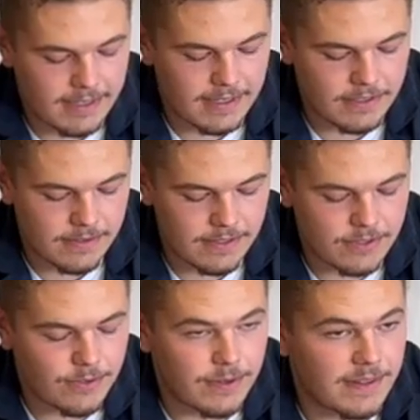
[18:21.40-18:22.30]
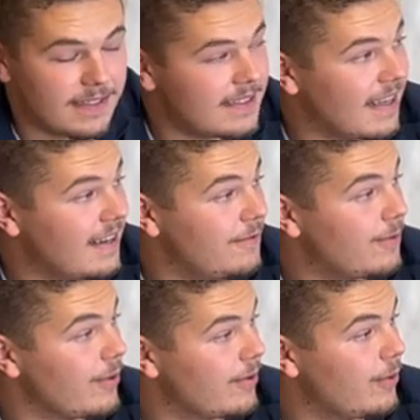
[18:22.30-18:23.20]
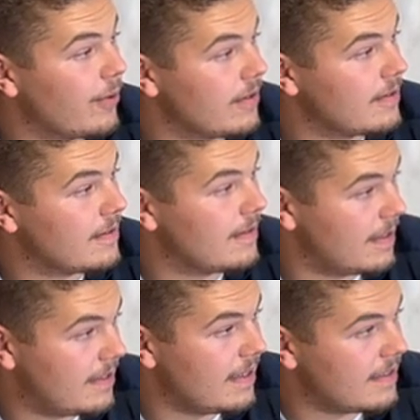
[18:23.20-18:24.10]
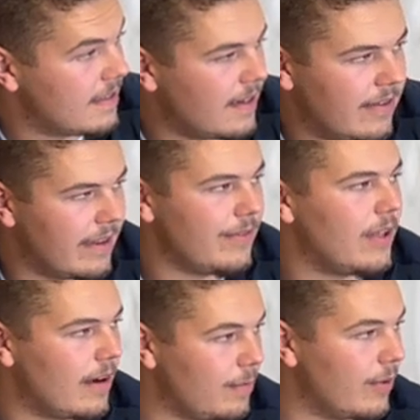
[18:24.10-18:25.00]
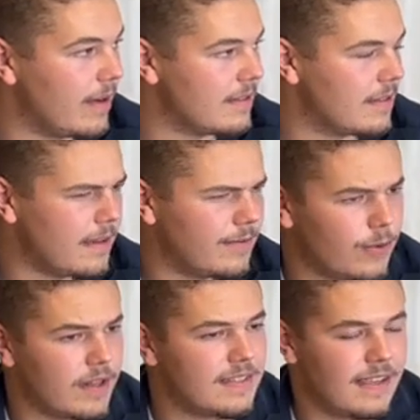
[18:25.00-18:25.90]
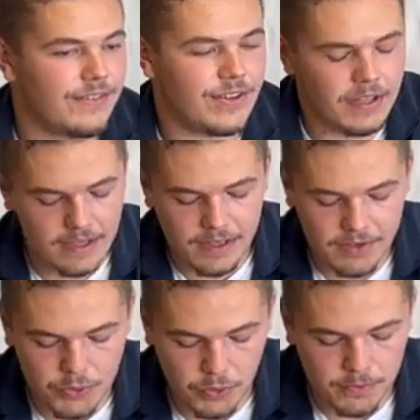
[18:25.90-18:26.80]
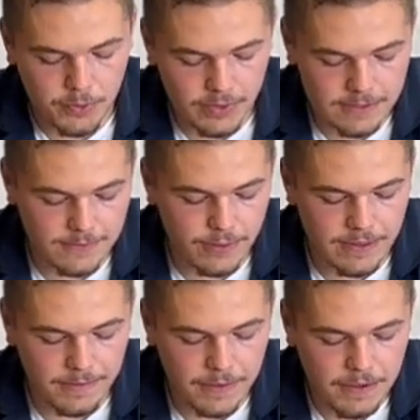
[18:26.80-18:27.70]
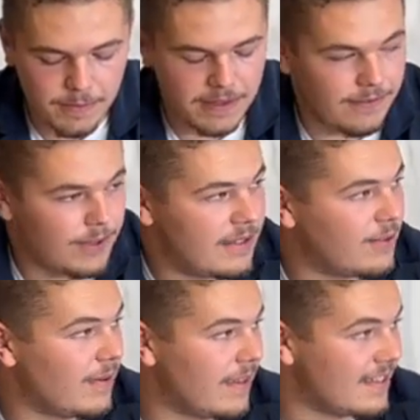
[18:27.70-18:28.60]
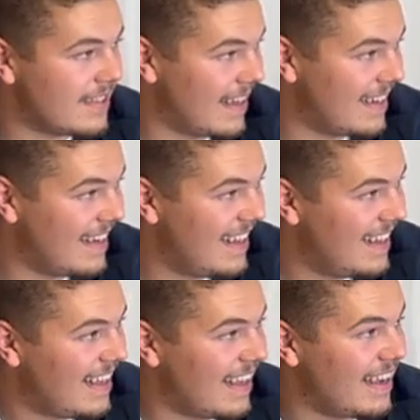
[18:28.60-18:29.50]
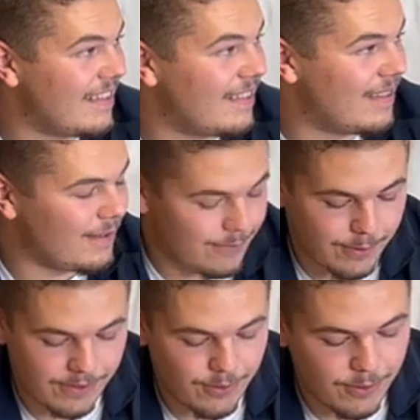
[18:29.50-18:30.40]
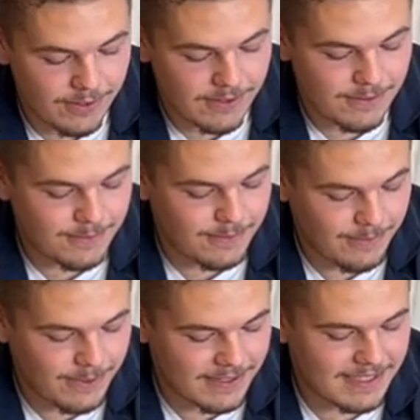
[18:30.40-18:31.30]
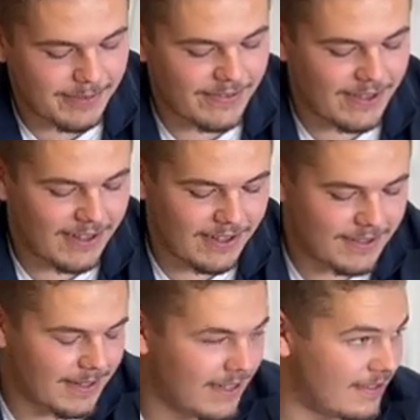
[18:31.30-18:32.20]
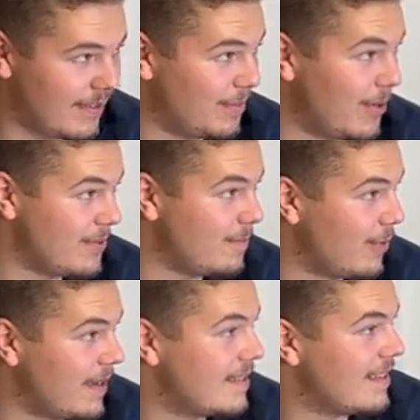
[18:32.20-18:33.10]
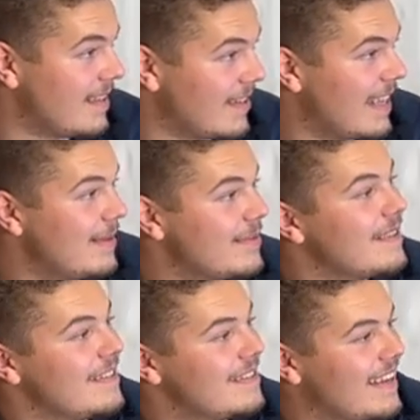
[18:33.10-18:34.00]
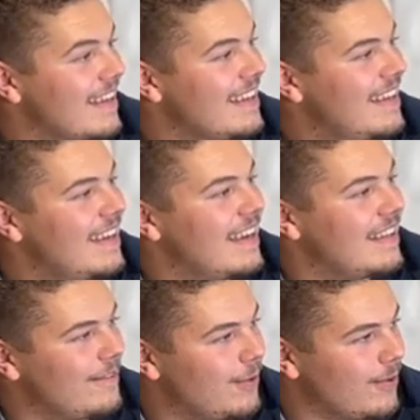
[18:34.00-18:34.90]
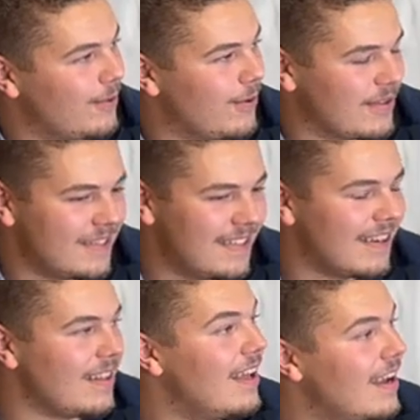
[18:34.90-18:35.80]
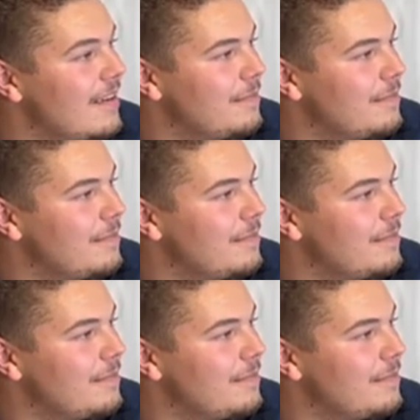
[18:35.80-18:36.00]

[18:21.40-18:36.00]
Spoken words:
has only scored in the second and fourth quarters this season. They don't have a lot of points, 47 total points for them, but they've only scored in the second and the fourth quarters. Well, Somerville also allows the most points in their games in the second and the fourth quarters. It's not a lot.